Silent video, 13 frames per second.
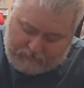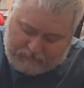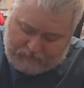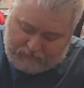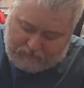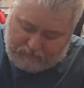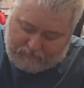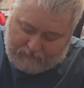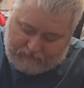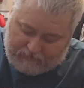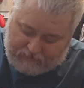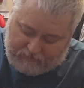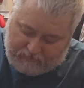So
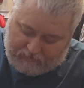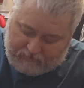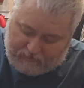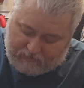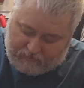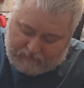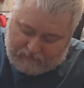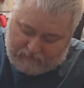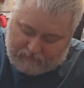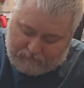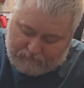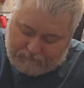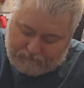basically,
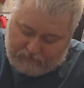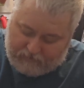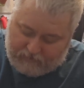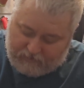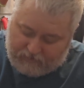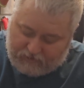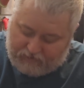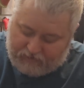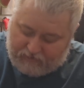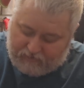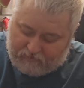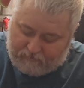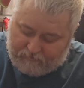it just
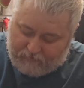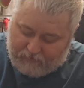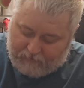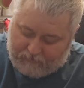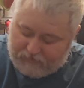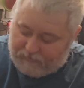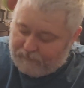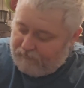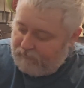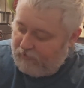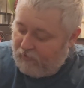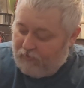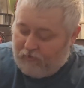probably
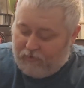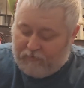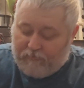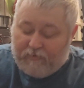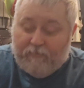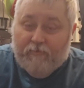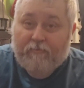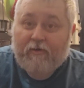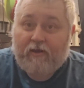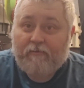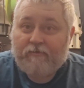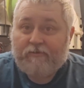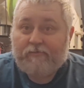some other people
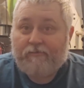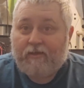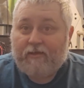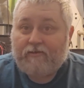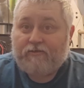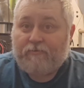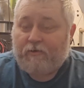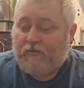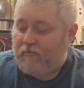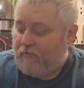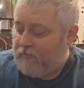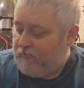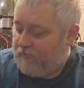probably do that as
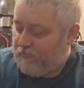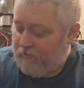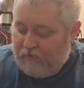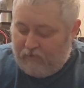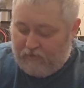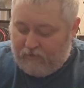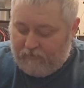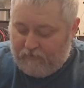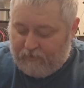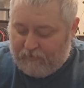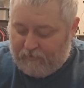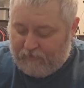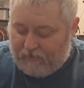well. Other
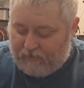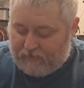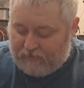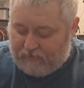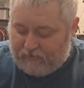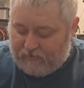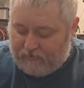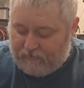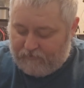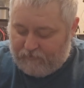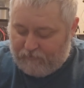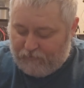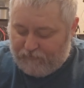people that
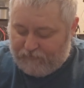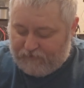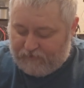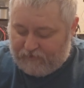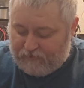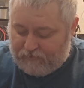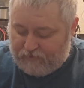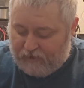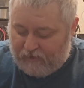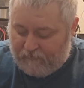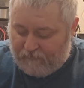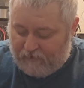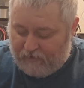remove stickers
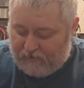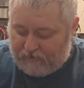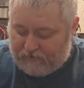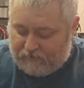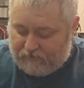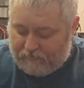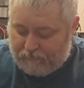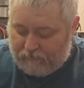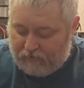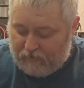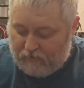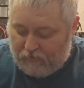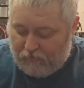off glass,
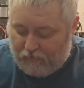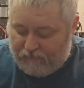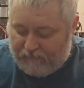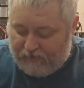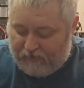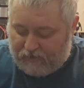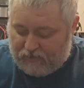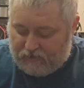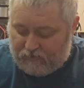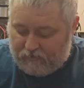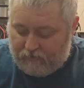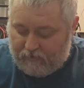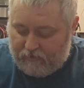old-fashioned,
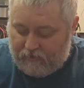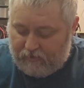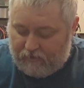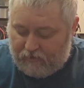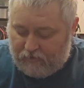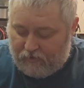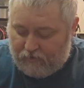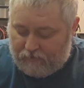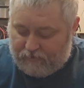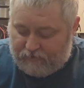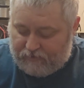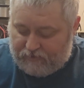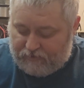and you know
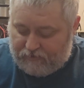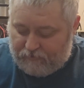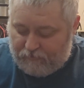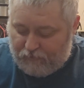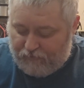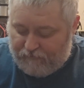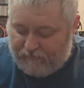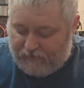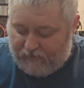it's easy to remove